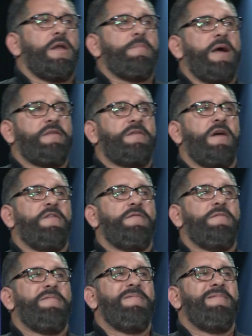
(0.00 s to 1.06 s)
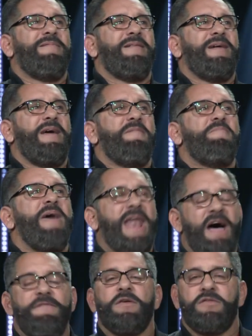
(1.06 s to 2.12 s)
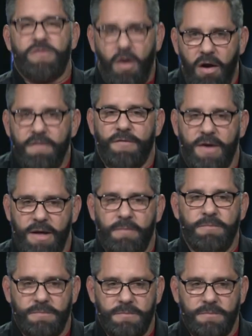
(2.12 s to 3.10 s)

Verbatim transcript: to myself, man, I feel sorry for him.